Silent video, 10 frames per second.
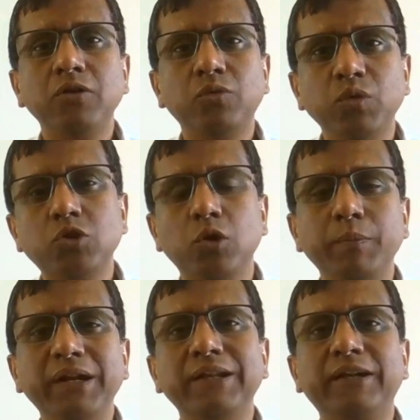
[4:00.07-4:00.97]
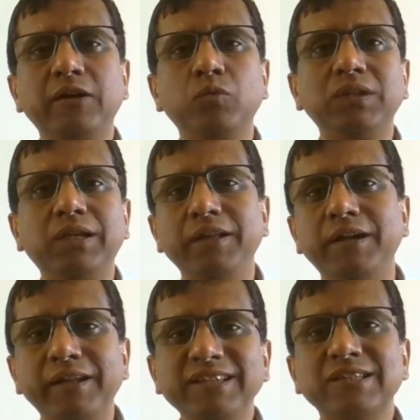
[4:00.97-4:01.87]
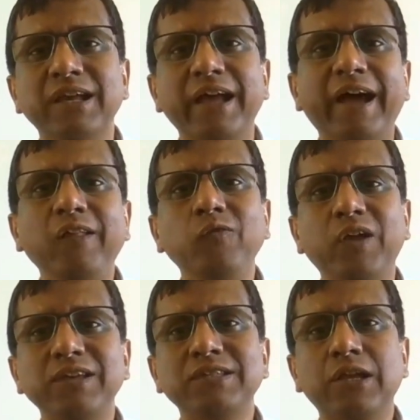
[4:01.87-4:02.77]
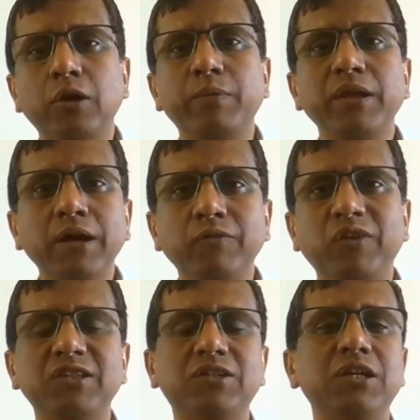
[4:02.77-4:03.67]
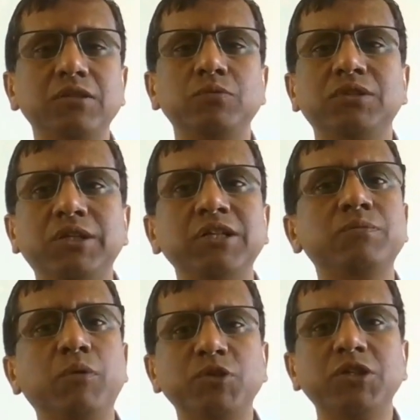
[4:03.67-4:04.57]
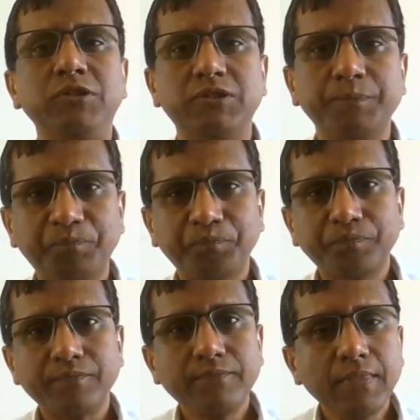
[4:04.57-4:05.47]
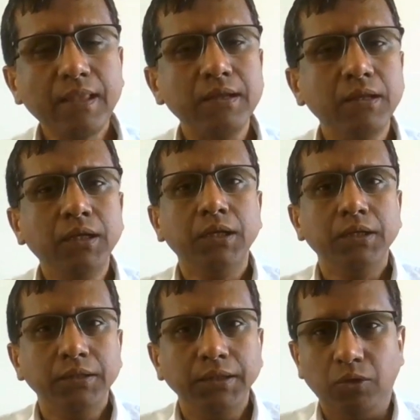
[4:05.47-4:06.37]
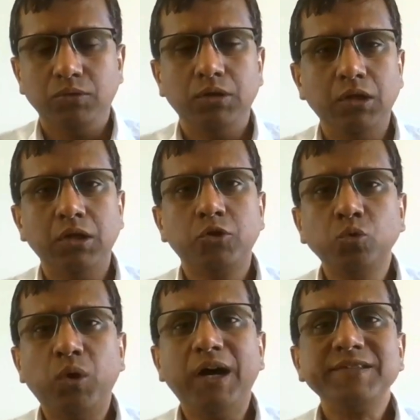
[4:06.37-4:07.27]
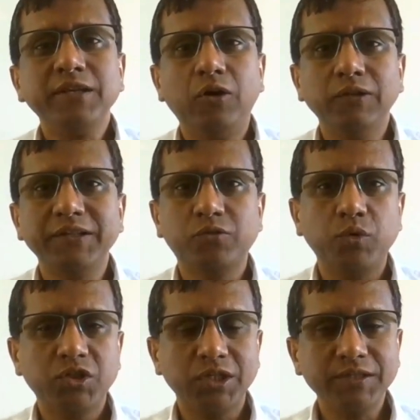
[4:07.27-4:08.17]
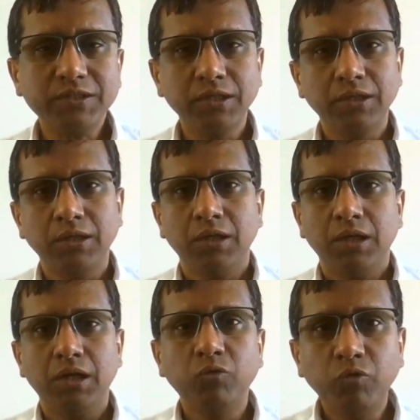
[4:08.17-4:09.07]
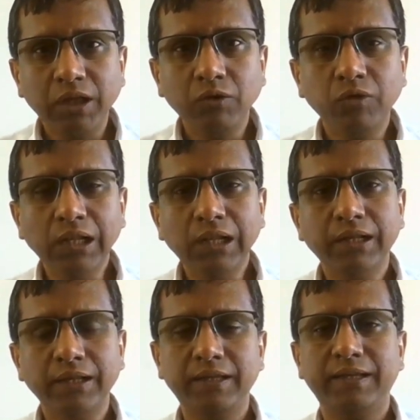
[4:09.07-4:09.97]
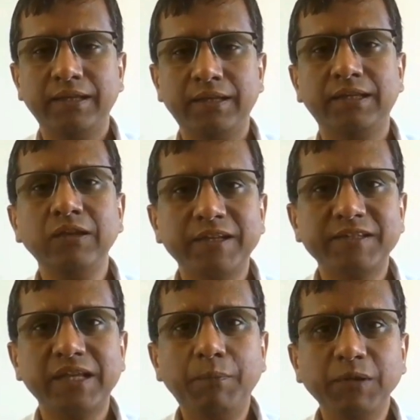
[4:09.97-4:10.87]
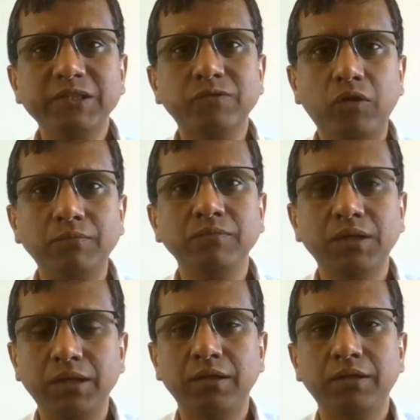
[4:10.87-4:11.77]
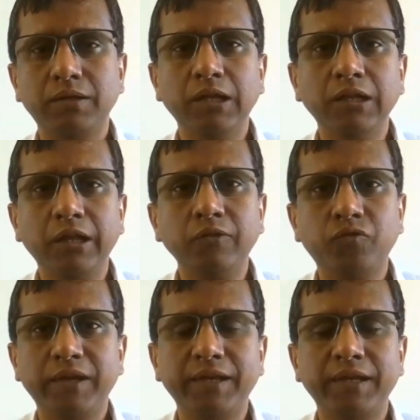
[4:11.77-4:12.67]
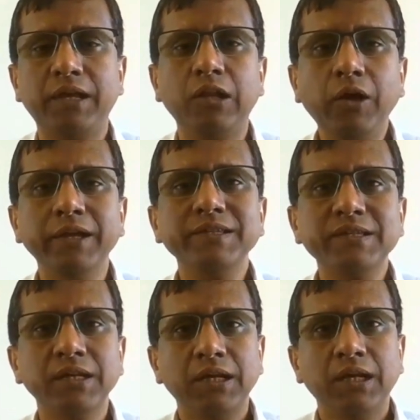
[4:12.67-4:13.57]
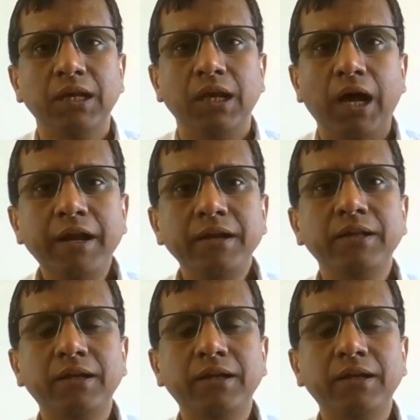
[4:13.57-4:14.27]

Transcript: which will be related with kinetics and phase equilibria, phase transformations. Now, to answer all these questions, we will give examples from real life alloys, and